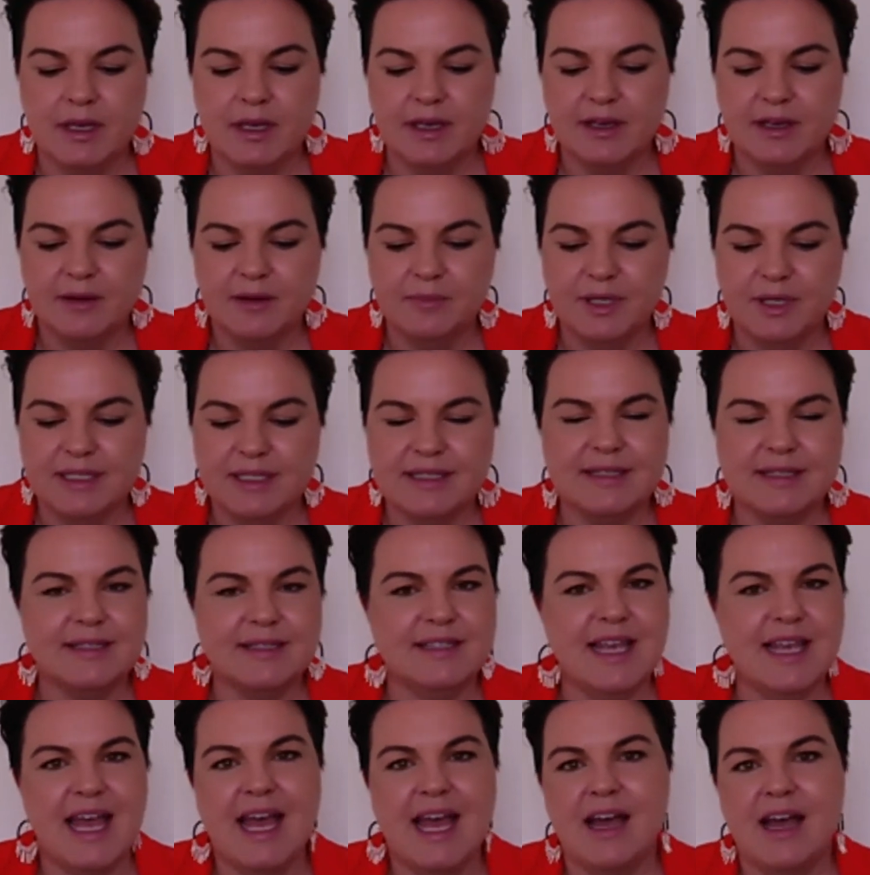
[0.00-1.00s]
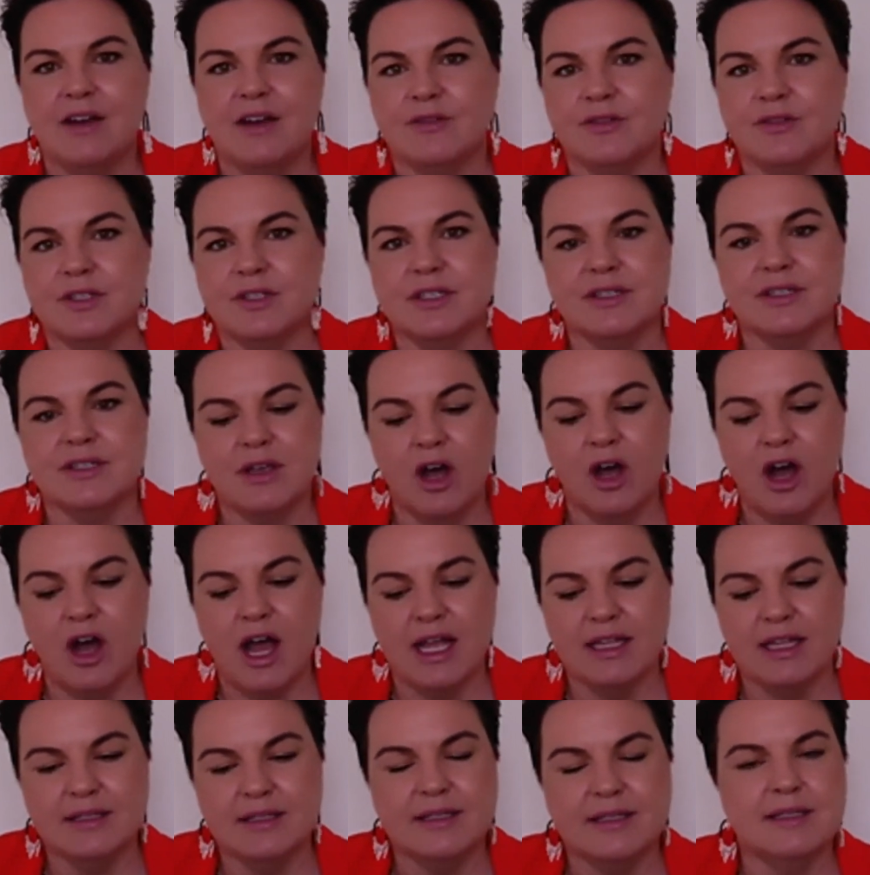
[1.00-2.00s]
but sound,
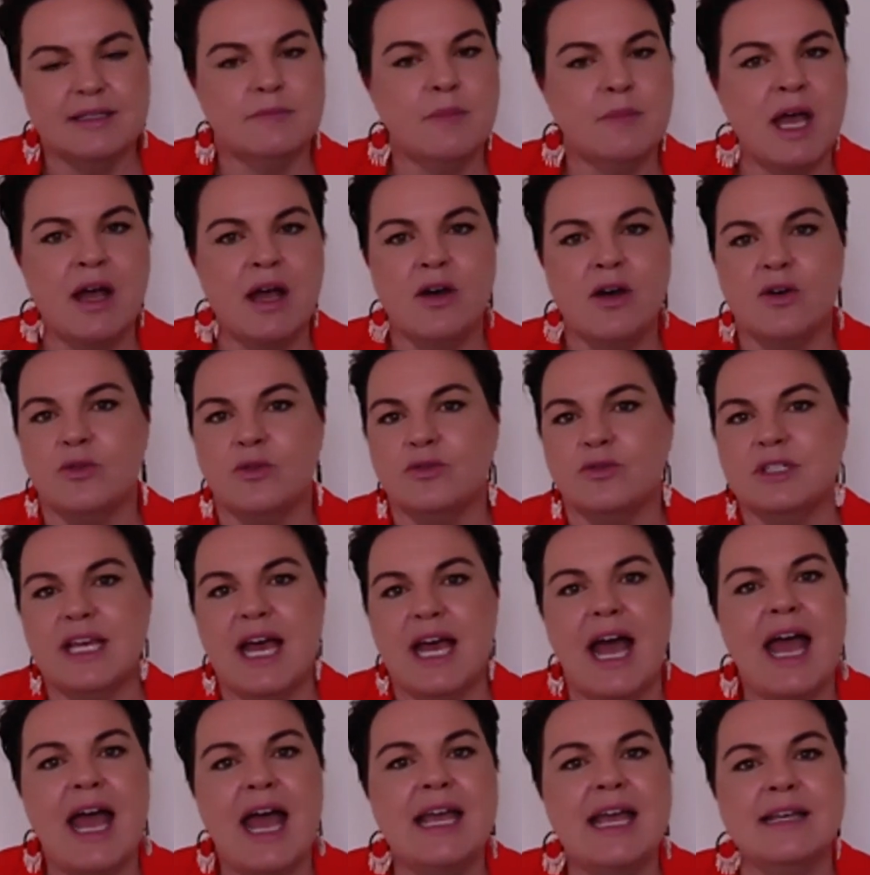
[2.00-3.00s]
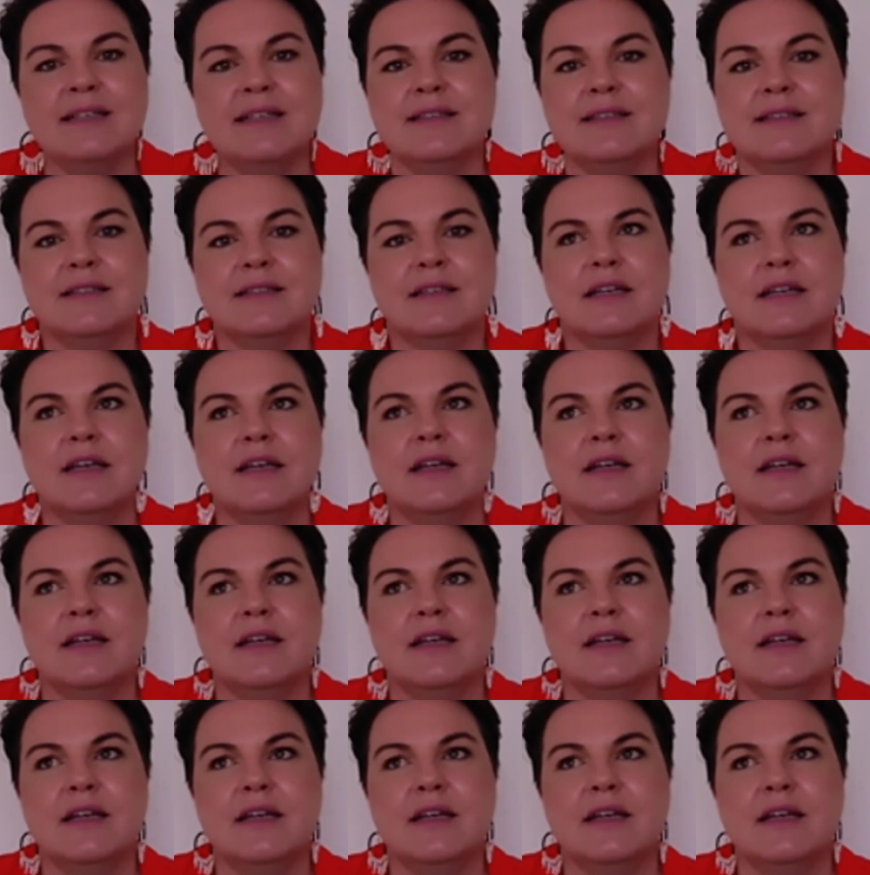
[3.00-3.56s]
sight, smell, taste.